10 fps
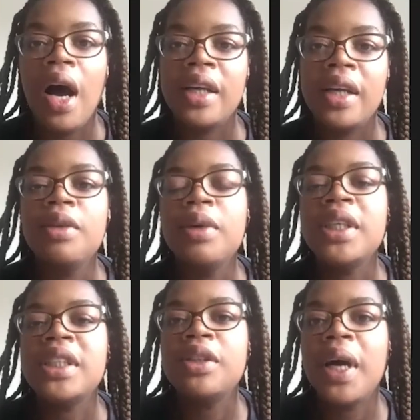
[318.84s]
I think we're
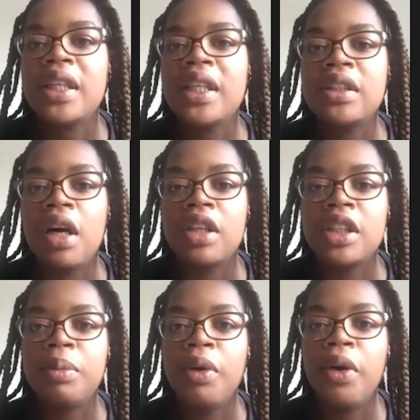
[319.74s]
still at the
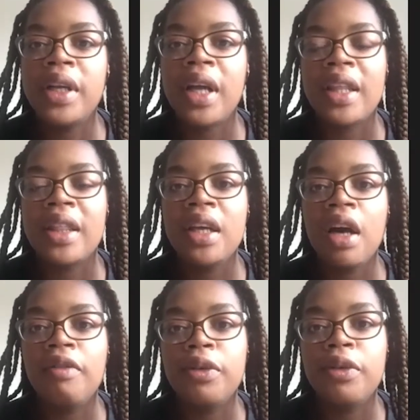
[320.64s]
starting point. I think,
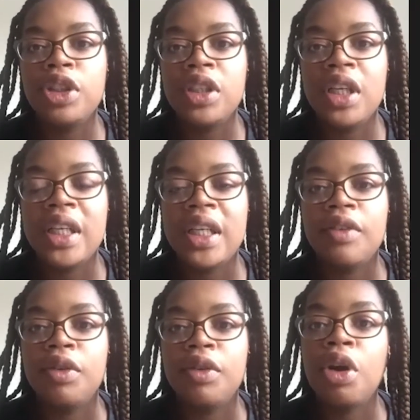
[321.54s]
unfortunately,
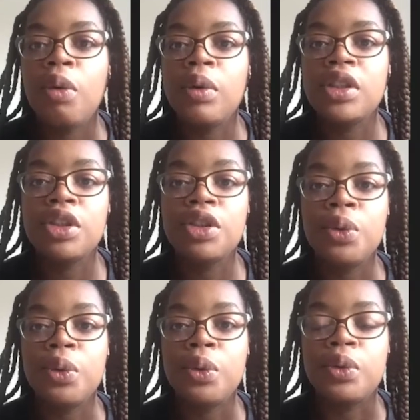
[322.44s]
if you go into
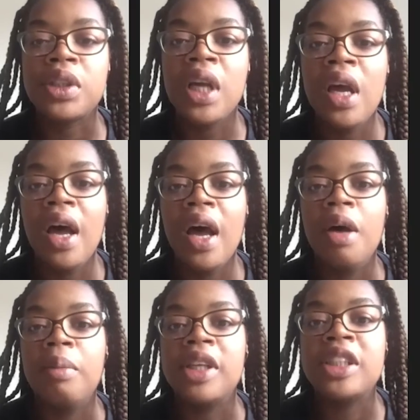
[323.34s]
schools,
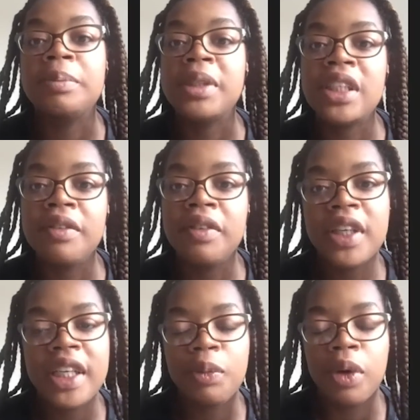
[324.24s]

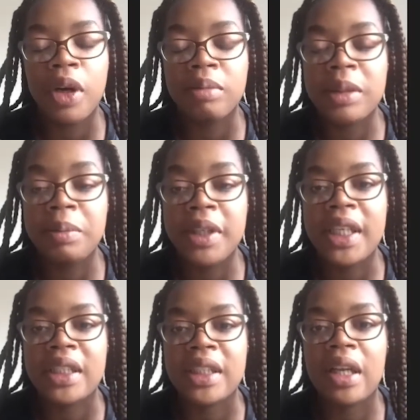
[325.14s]
specifically
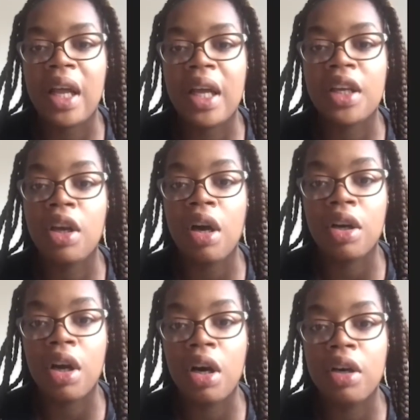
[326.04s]
speaking to like young
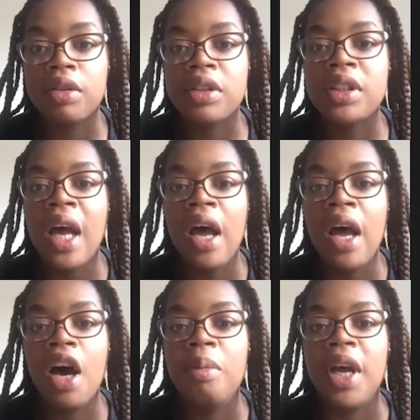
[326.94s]
girls,
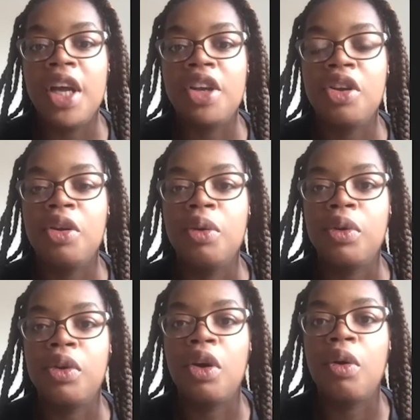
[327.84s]
and you
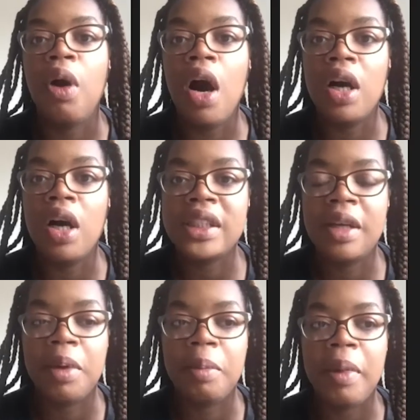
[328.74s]
ask
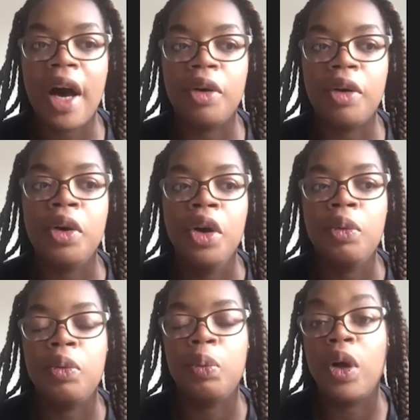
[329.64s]
them about
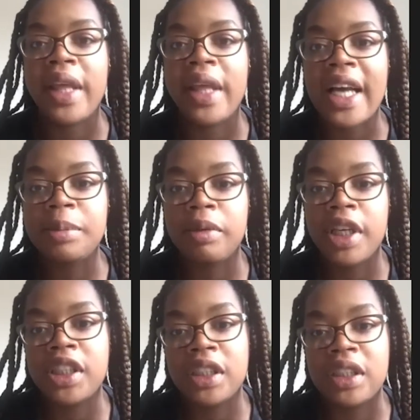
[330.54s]
what their
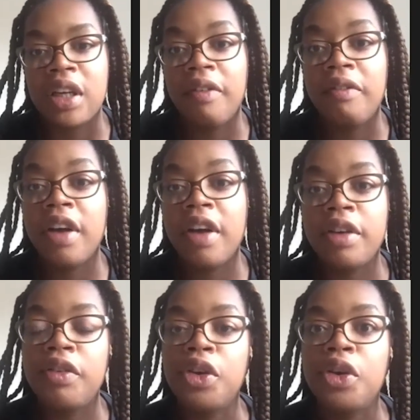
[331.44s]
aspirations are, very
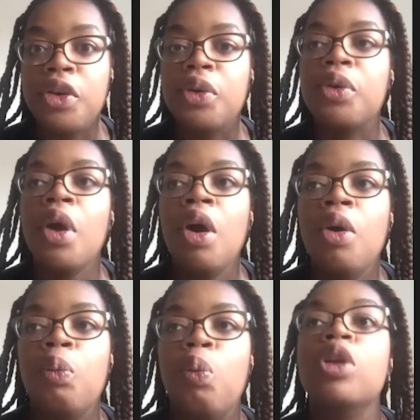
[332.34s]
few
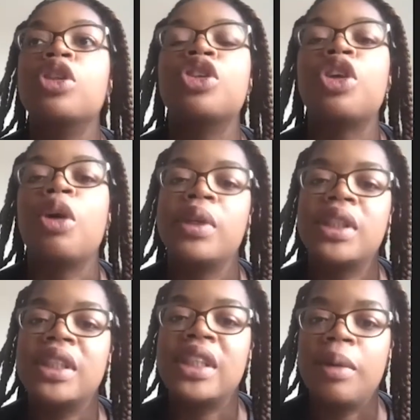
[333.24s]
want to go
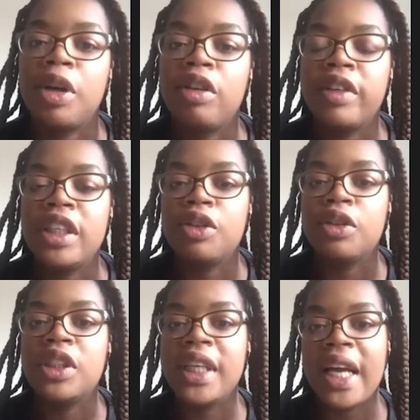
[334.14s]
into STEM careers or
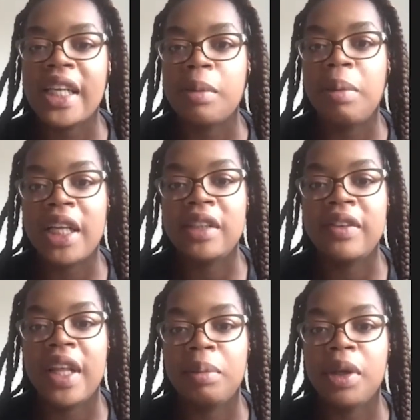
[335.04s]
see it as a place for
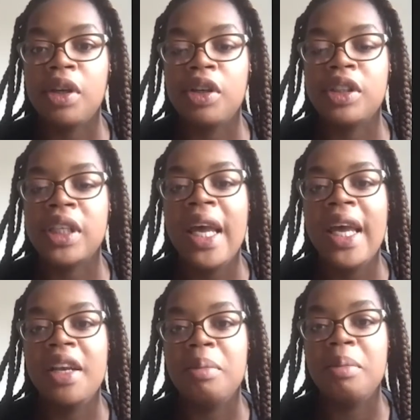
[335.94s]
them, because
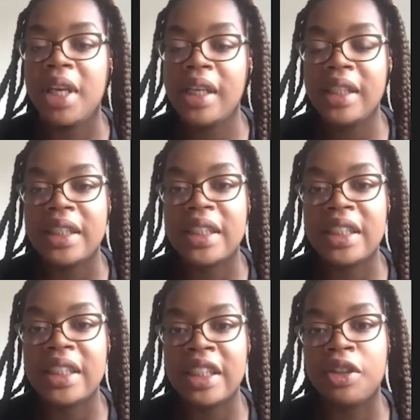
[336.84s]
in media
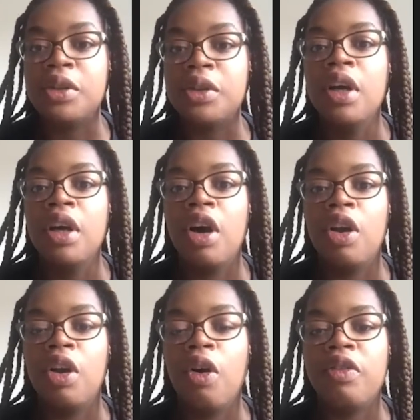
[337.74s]
still, a
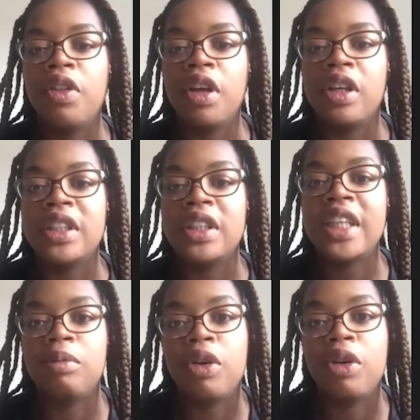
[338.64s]
lot of the
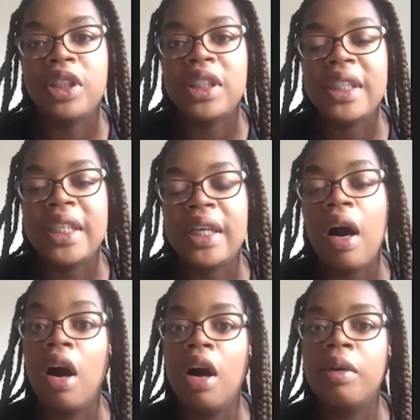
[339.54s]
STEM roles you see
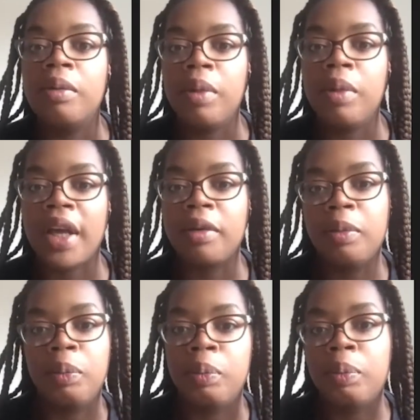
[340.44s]
are like
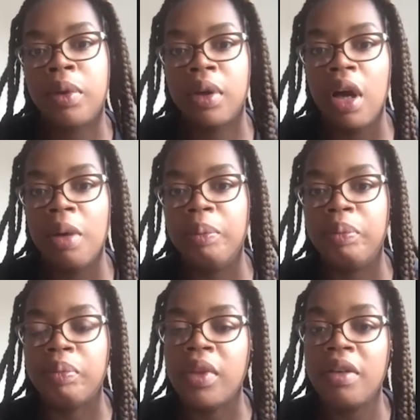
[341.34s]

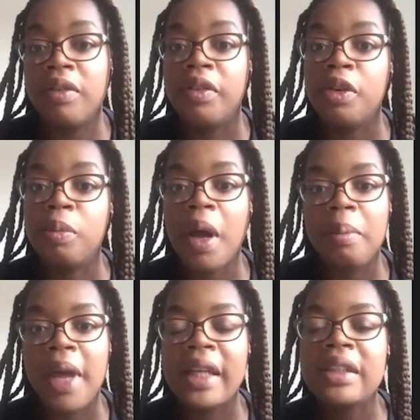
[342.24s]
fulfilled by
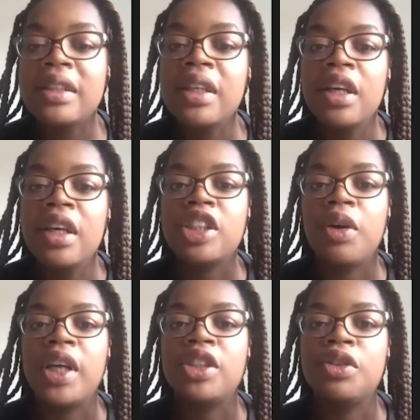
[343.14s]
men. Mm. So
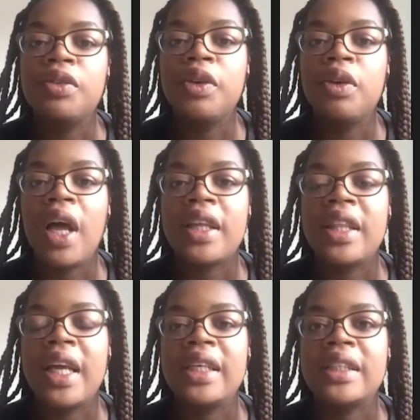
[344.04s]
I feel like
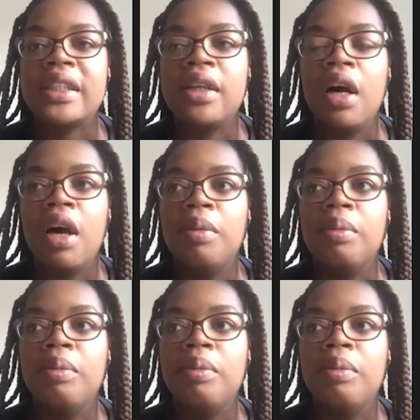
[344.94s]
there's a